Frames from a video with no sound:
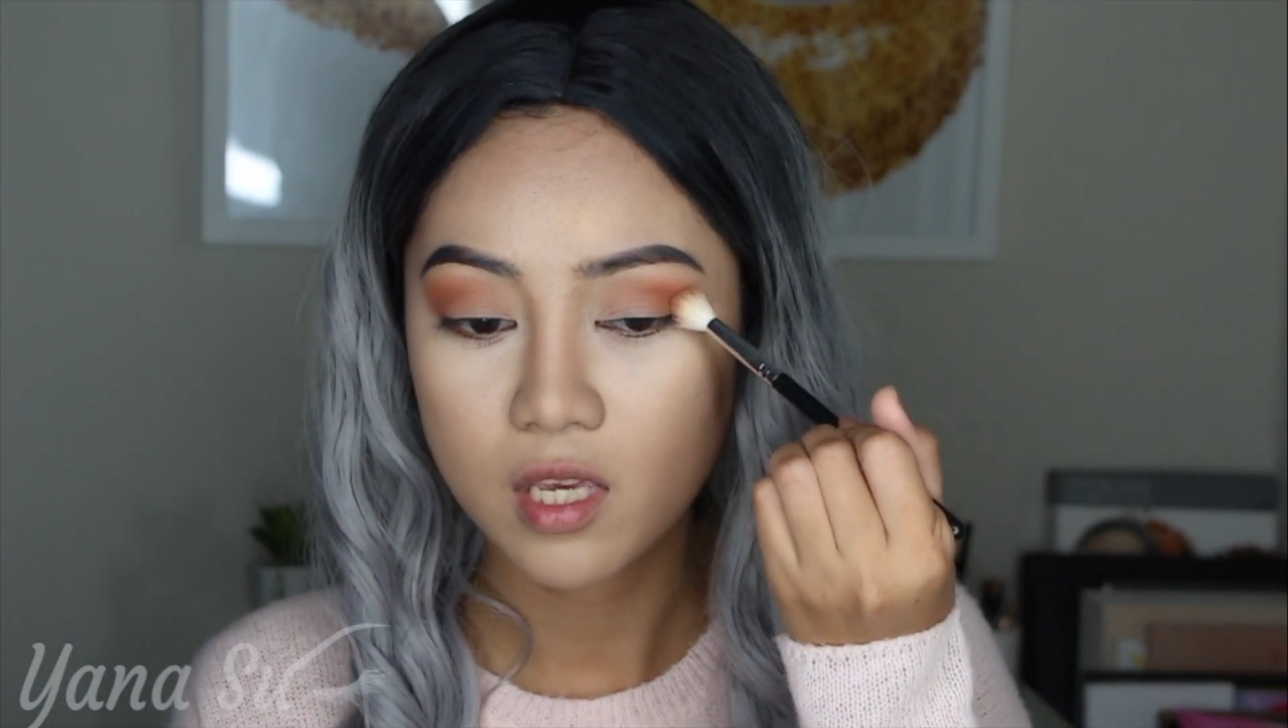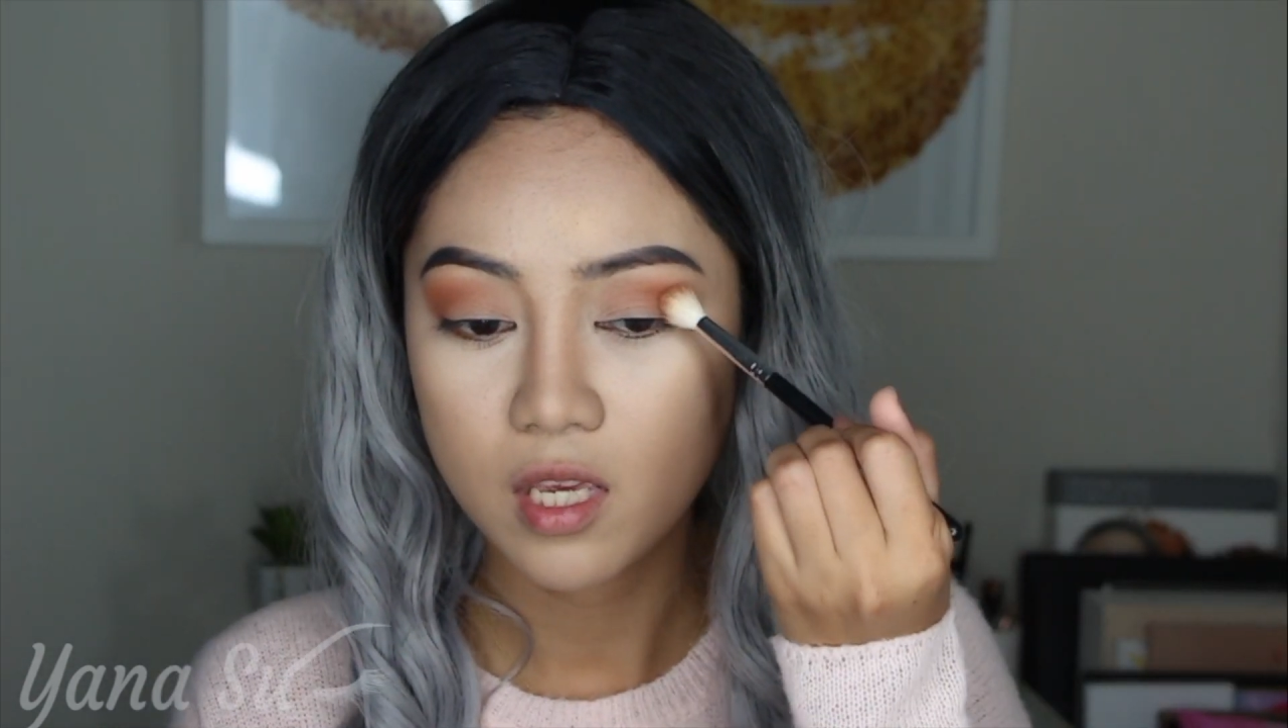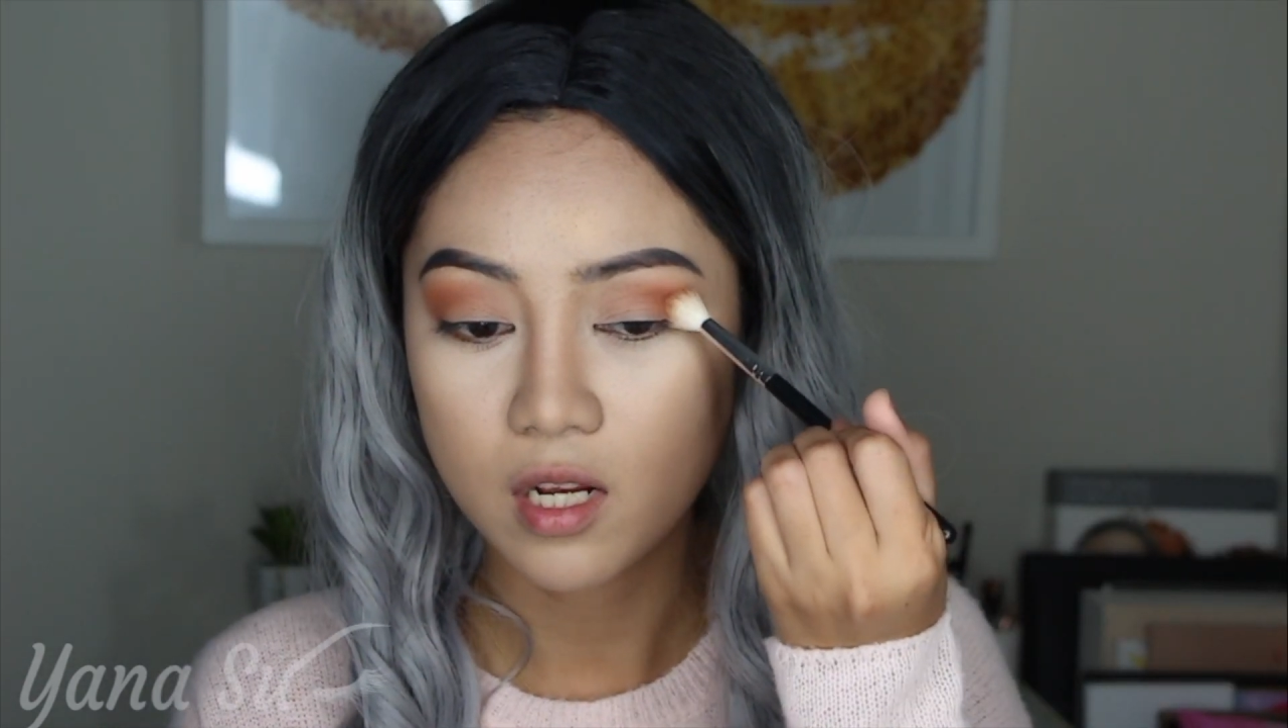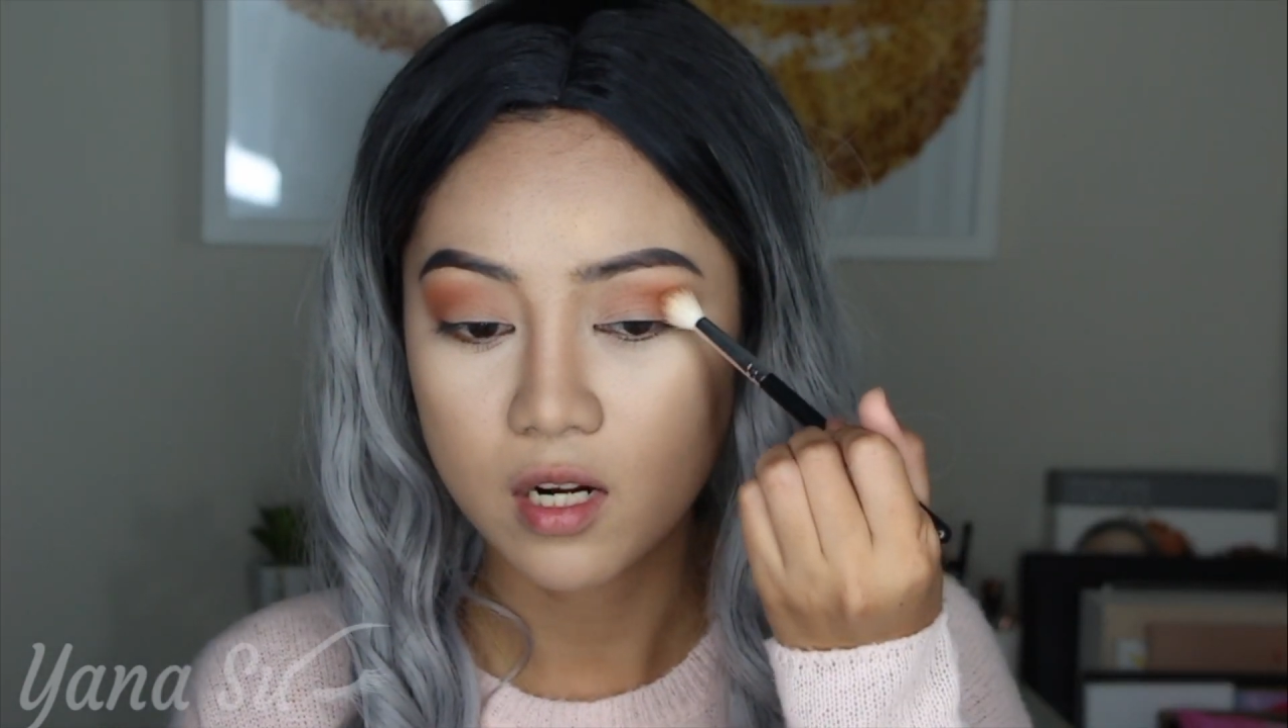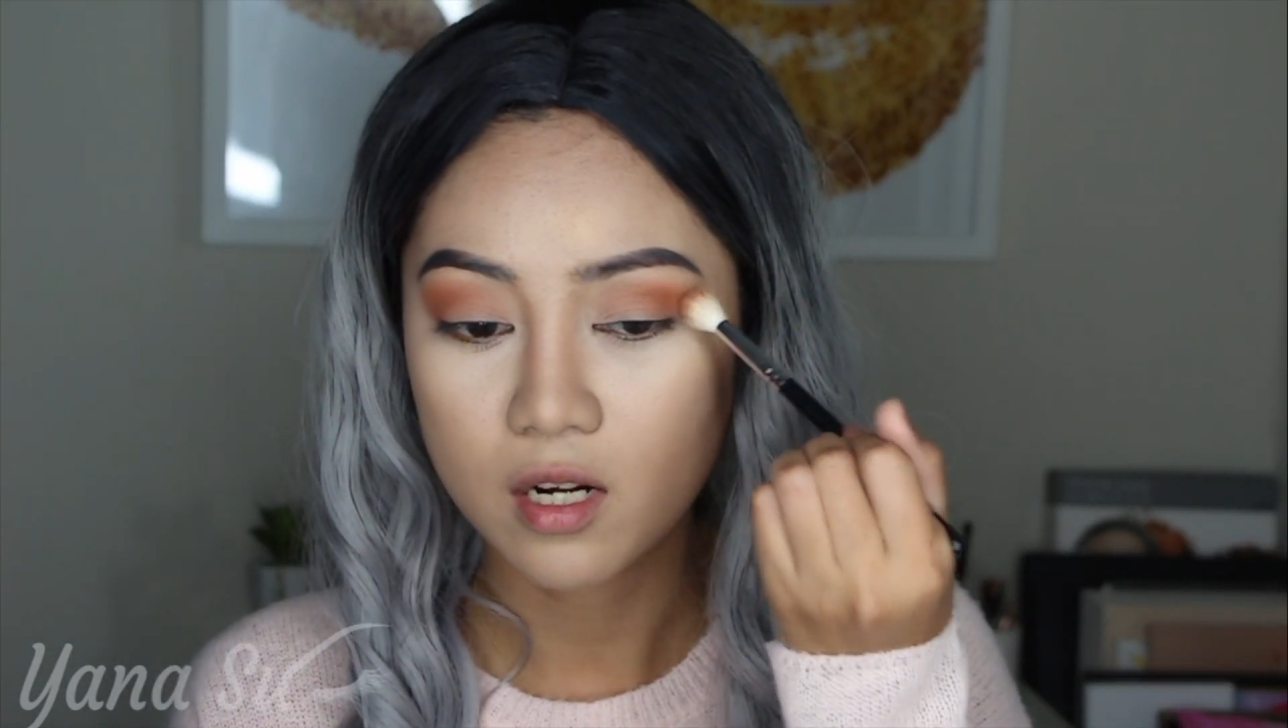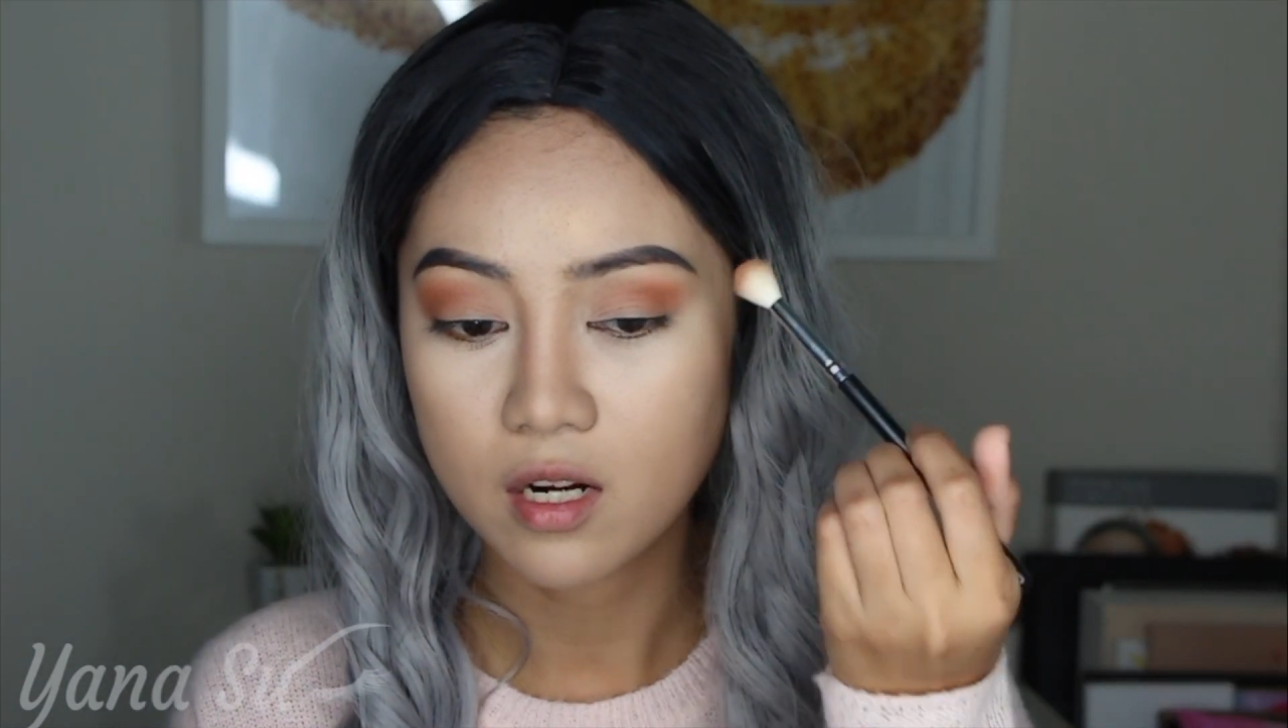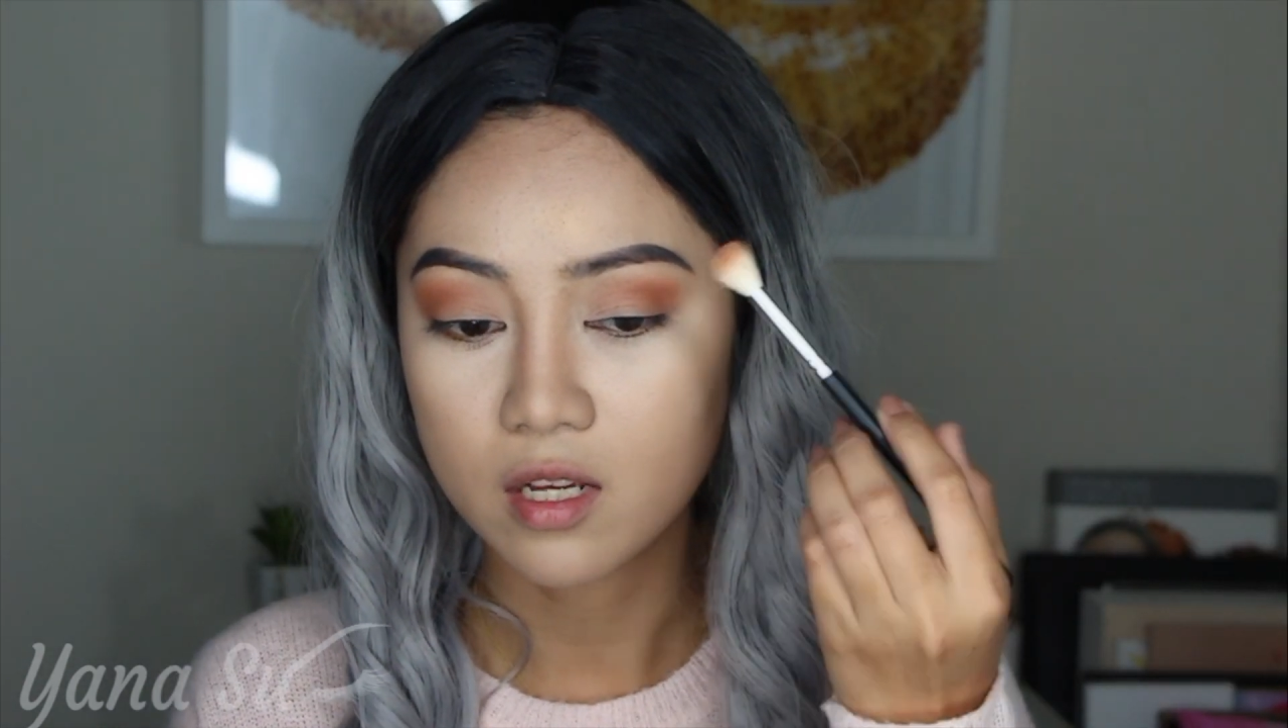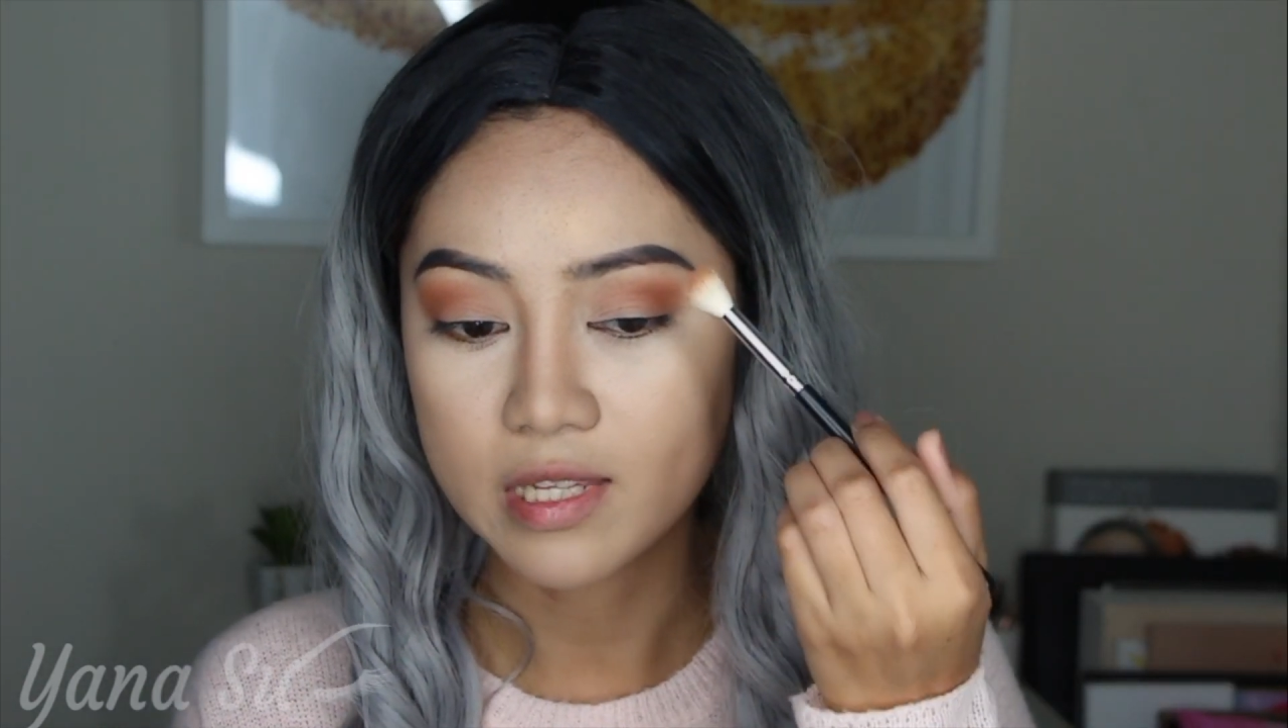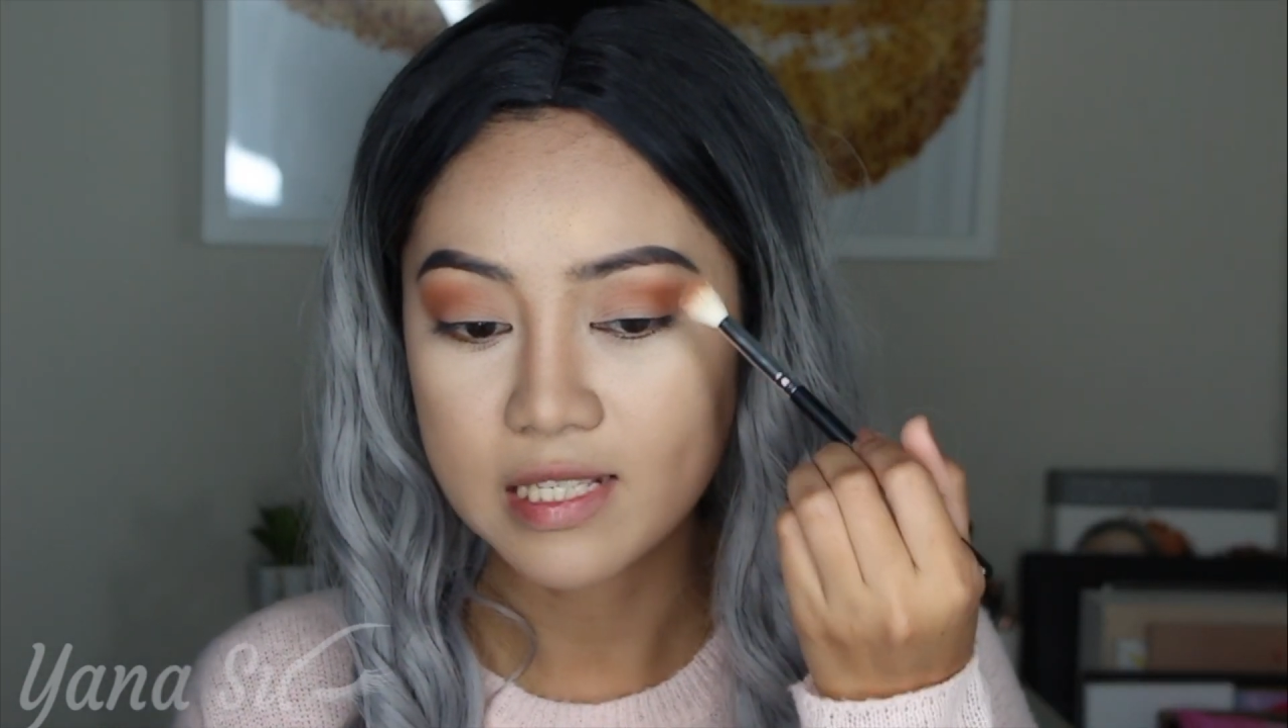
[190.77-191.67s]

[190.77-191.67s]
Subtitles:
here on